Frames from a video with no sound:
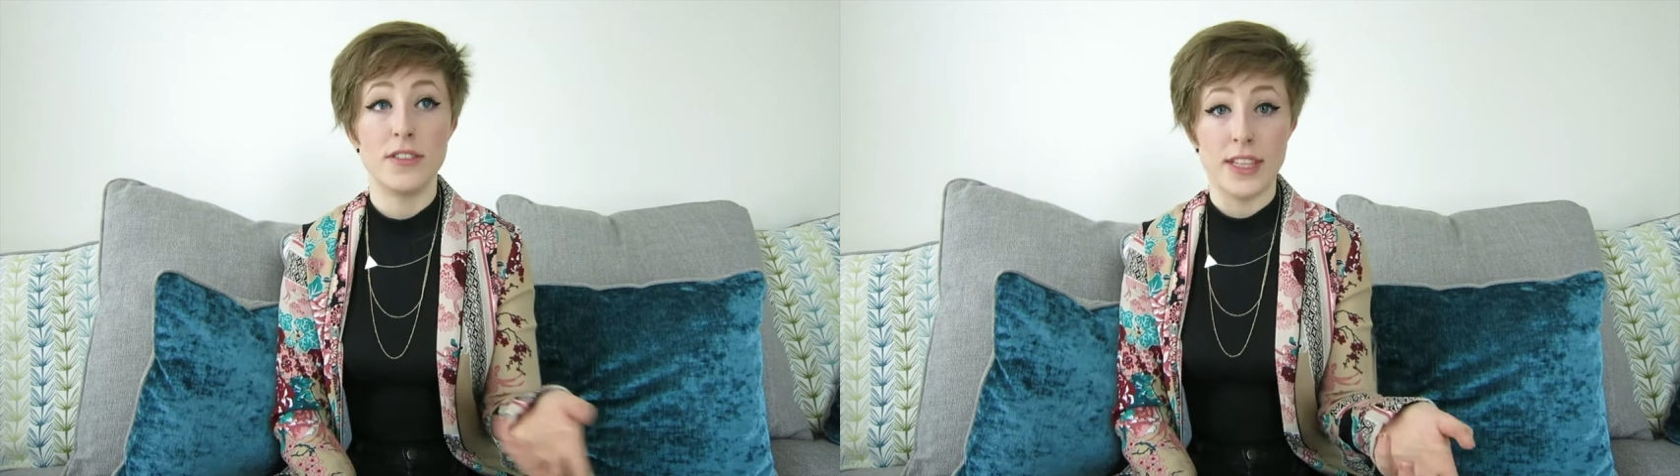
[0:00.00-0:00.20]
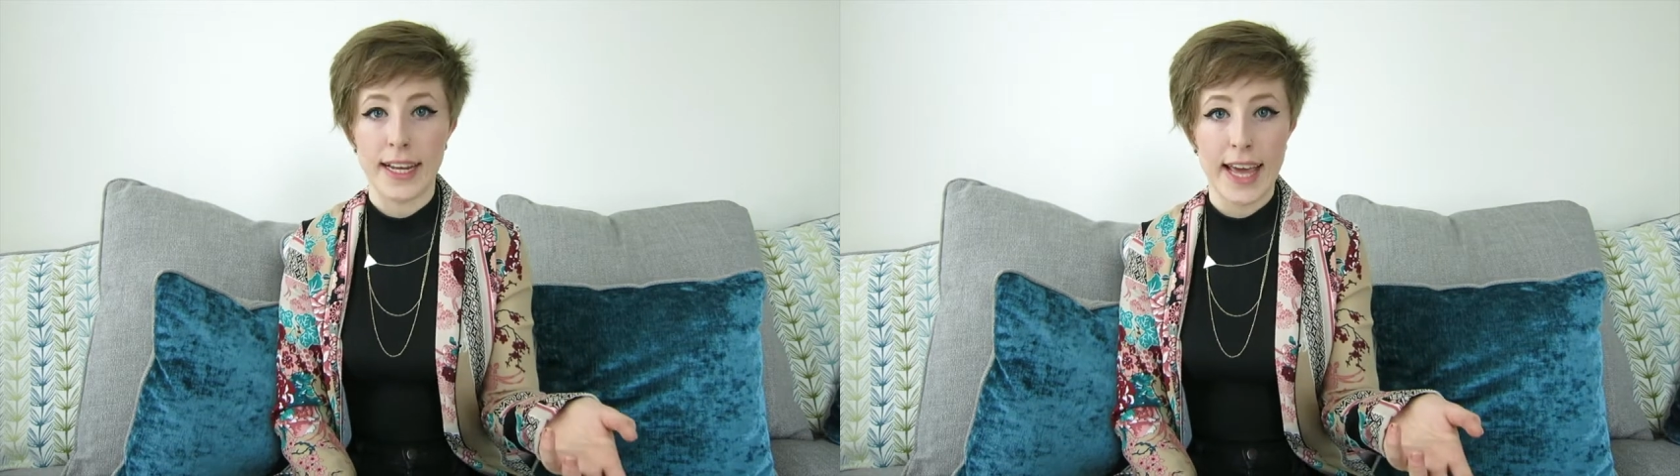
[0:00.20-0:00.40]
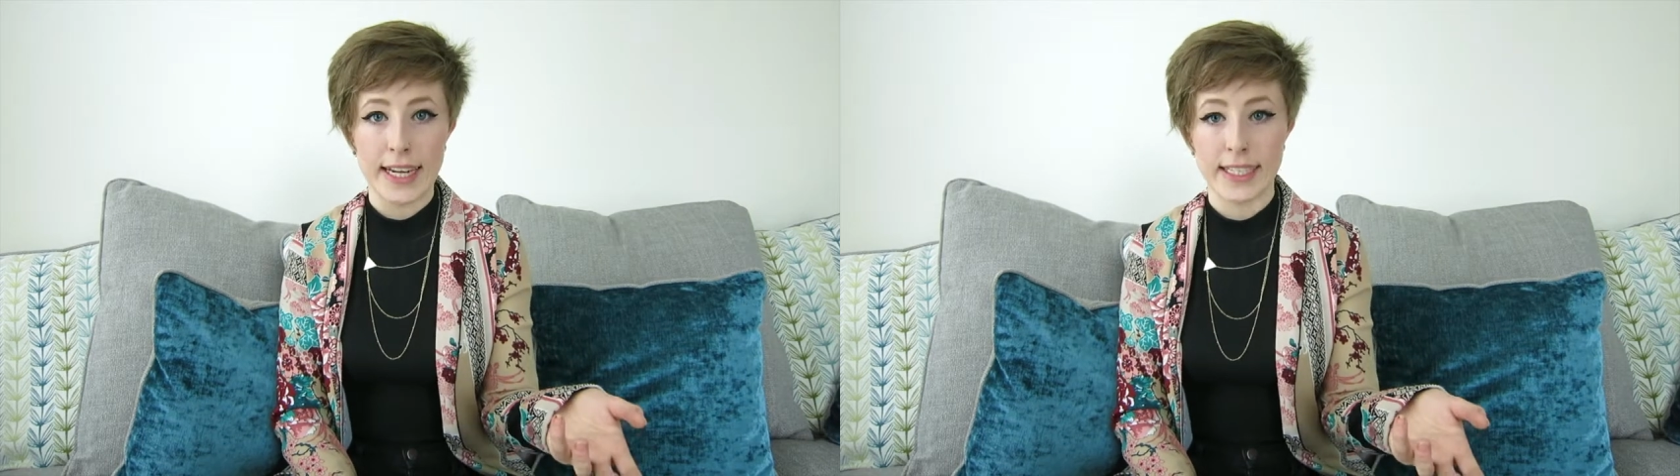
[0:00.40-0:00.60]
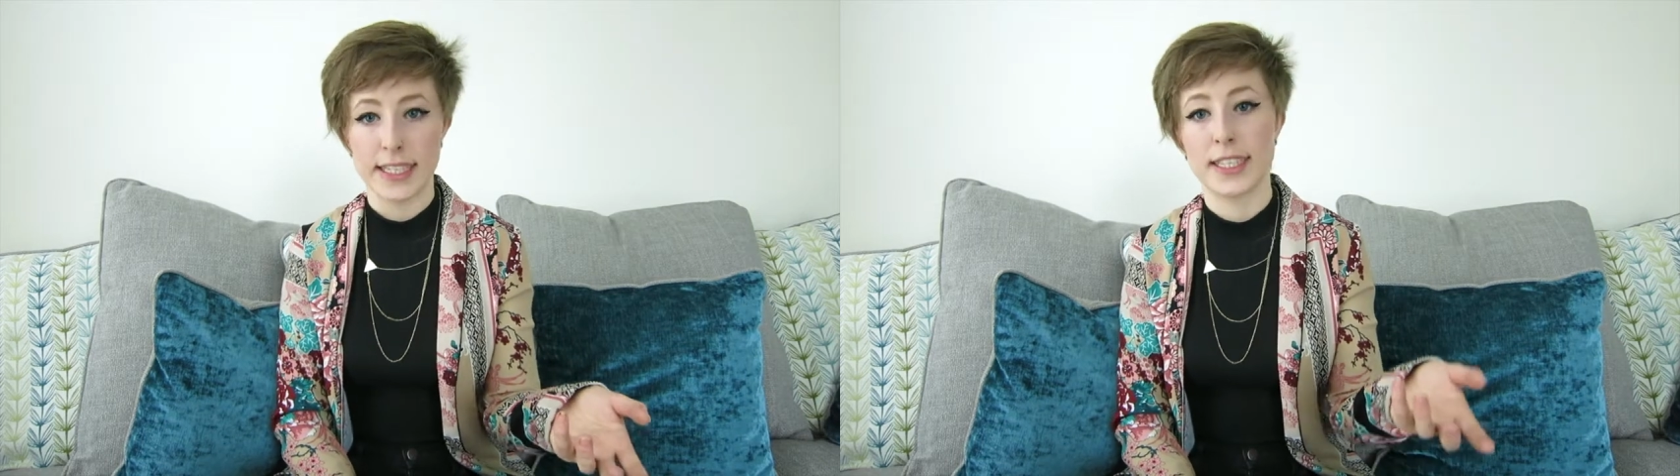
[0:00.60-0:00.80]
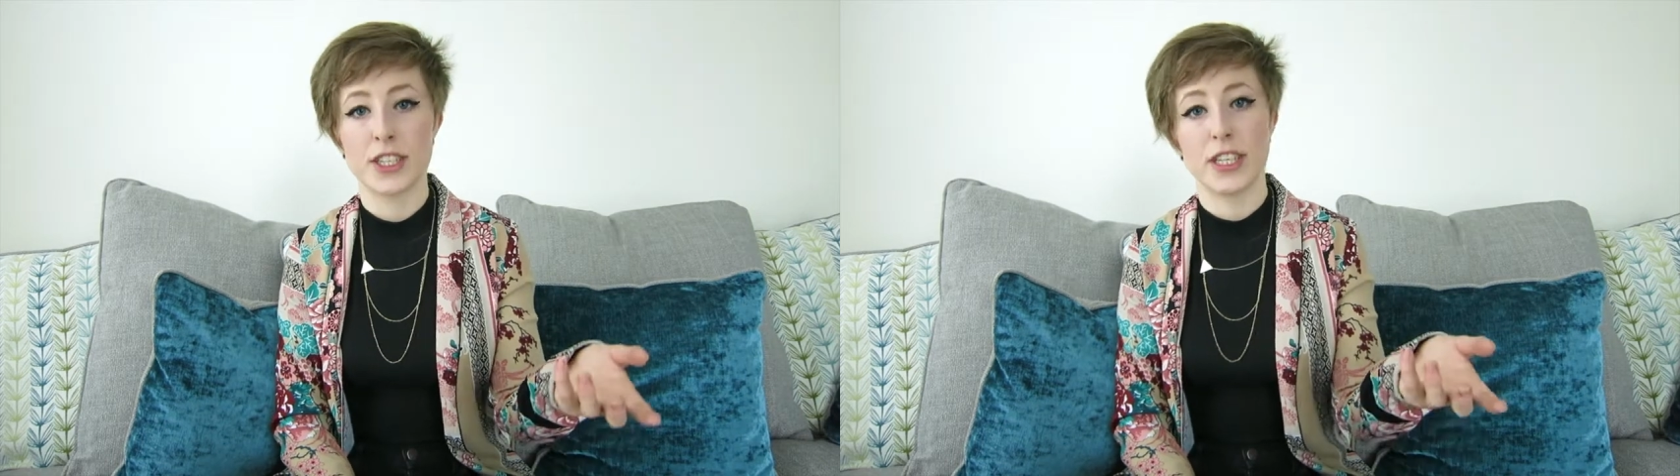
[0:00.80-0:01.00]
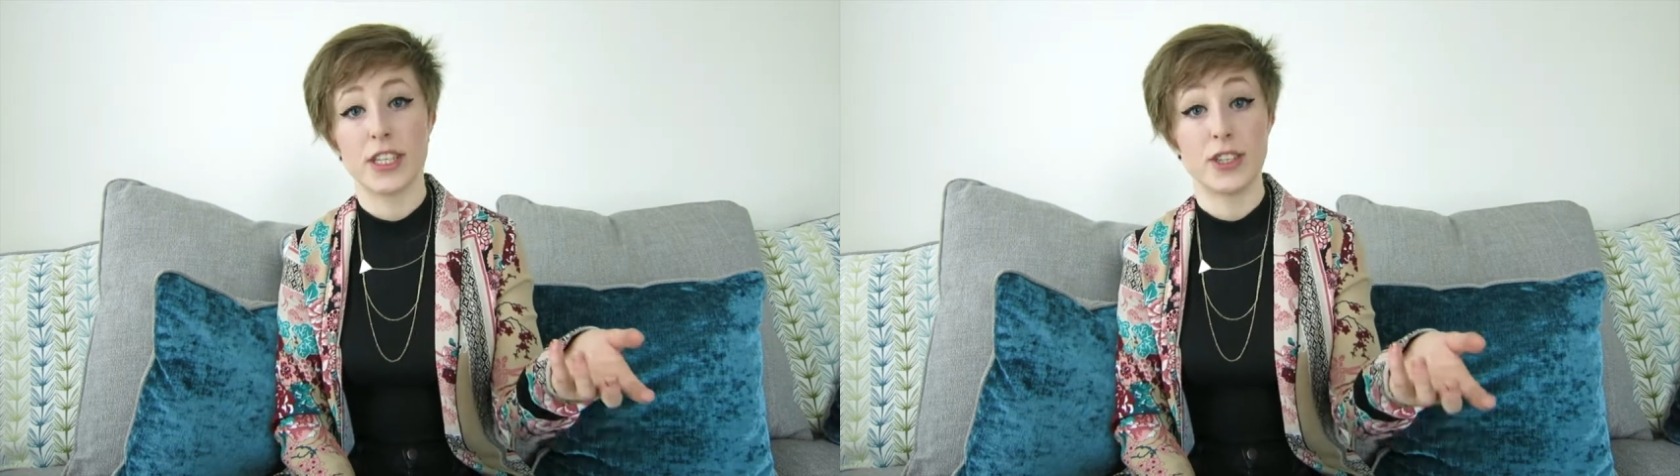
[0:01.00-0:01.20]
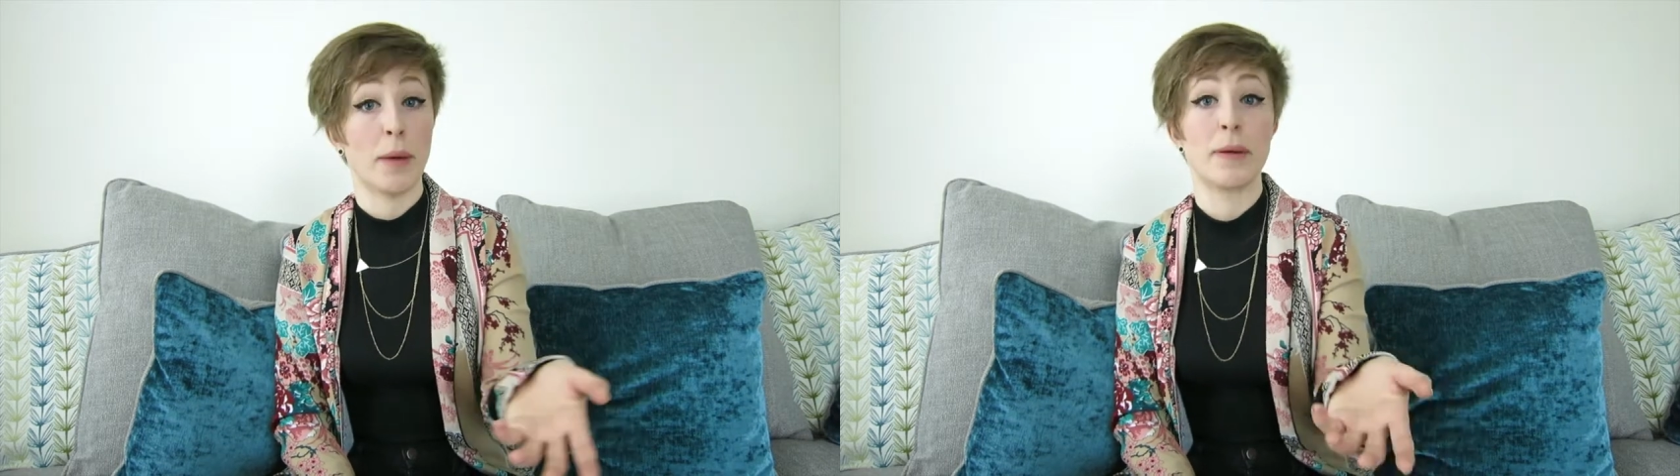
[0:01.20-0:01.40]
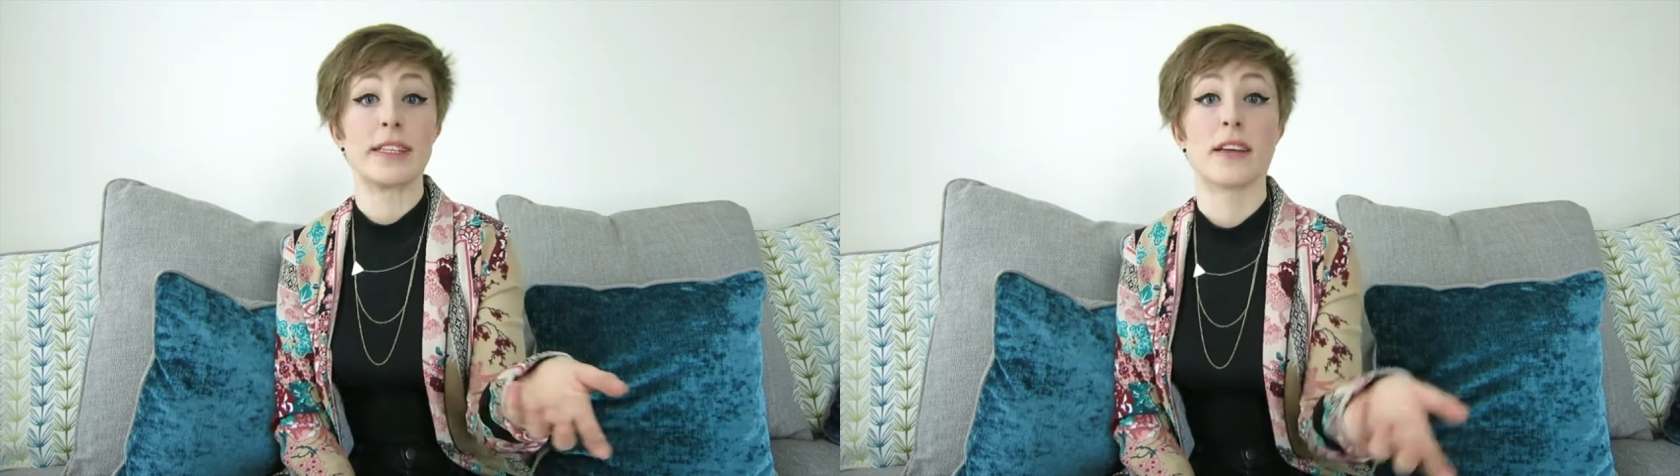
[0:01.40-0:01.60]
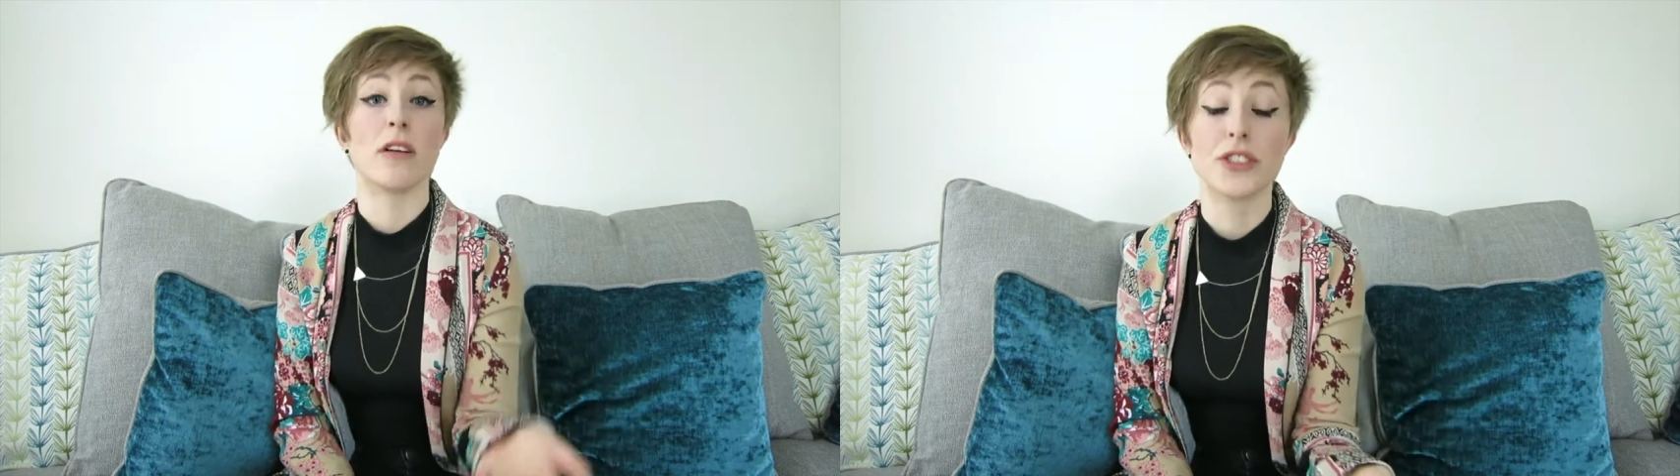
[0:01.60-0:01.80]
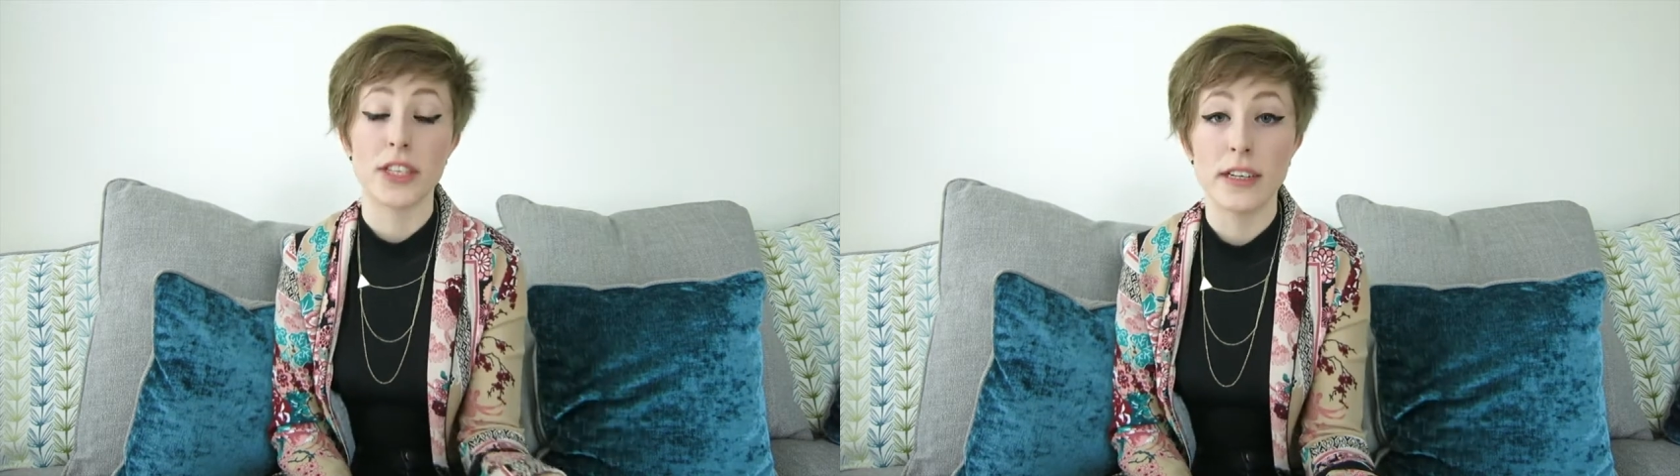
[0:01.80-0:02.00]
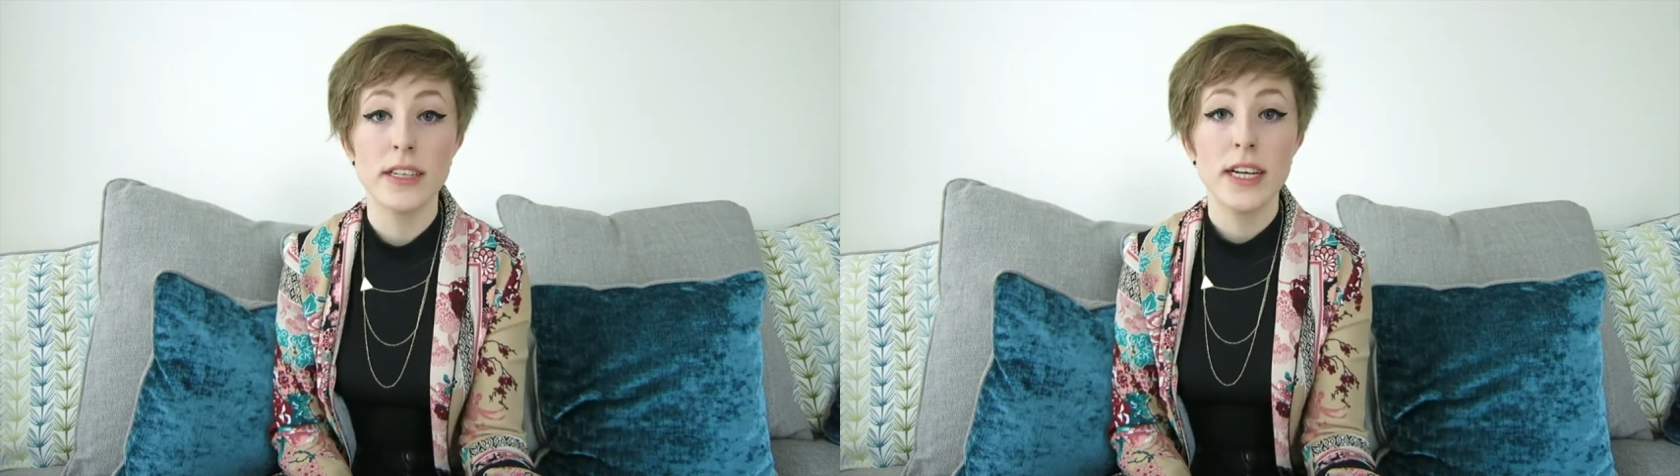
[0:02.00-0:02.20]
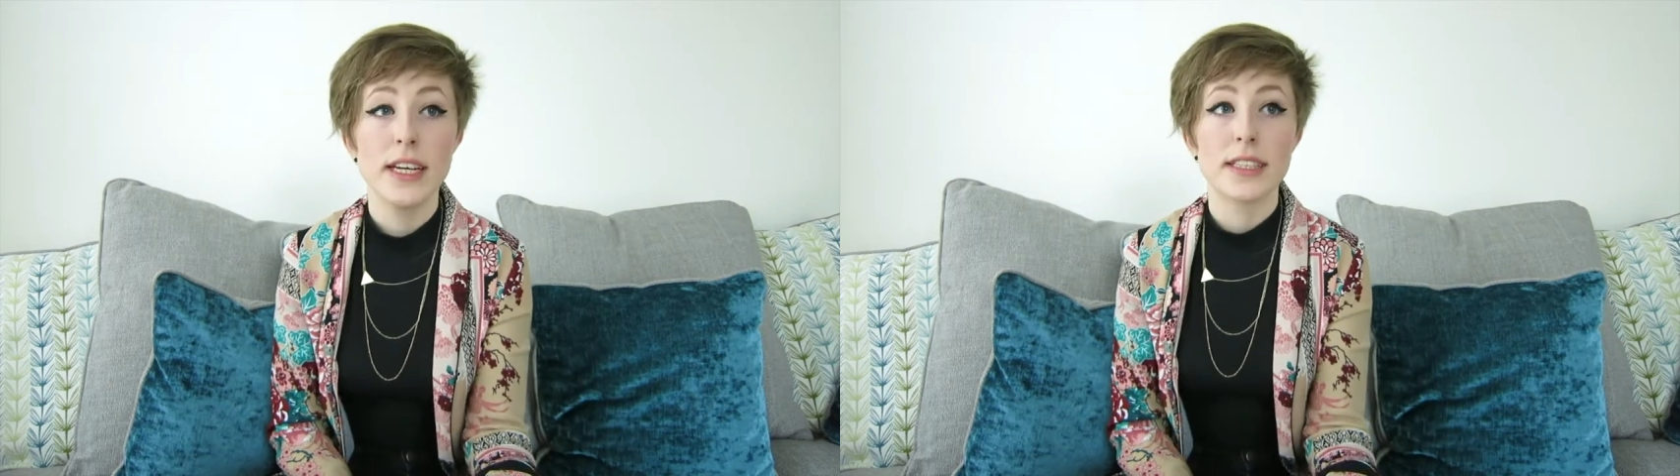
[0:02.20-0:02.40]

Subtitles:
dedicated to Japanese culture.